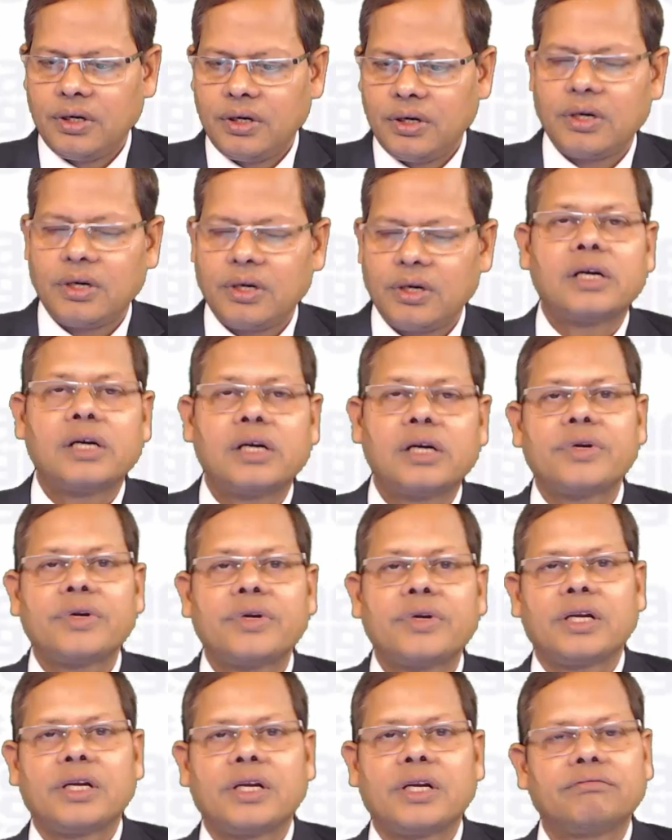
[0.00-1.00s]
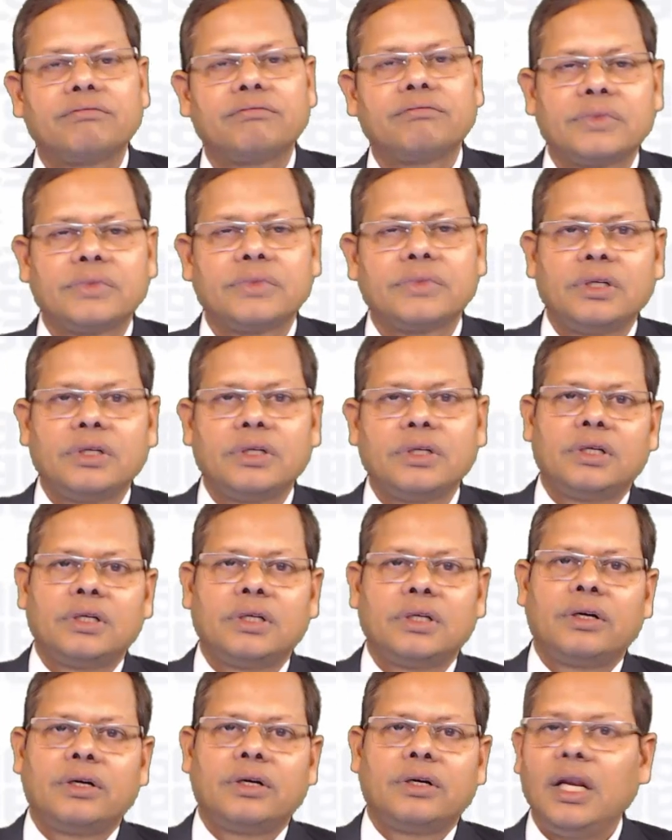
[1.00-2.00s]
cultivation,
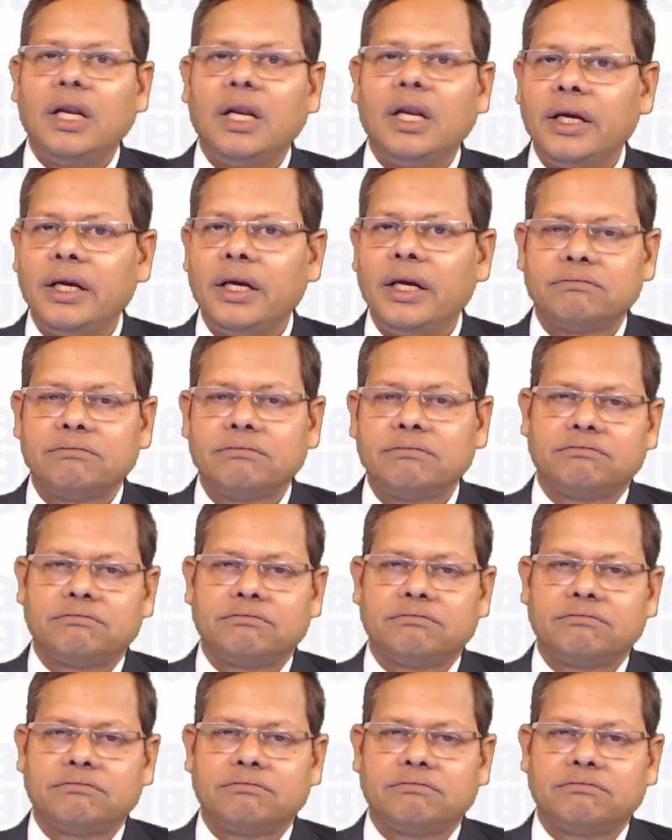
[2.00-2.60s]
tilling,